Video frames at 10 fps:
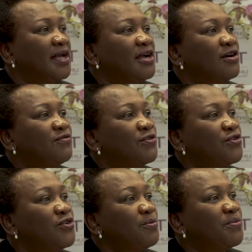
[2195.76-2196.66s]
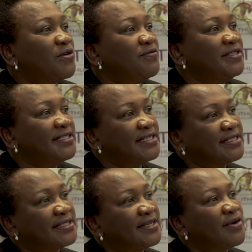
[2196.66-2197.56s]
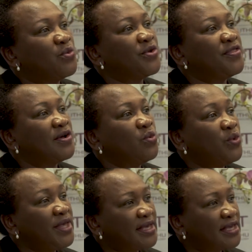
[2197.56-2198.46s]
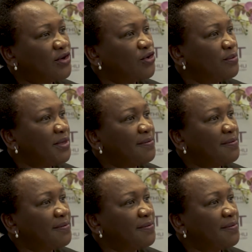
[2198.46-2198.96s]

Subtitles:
For rural provinces, with their weak economic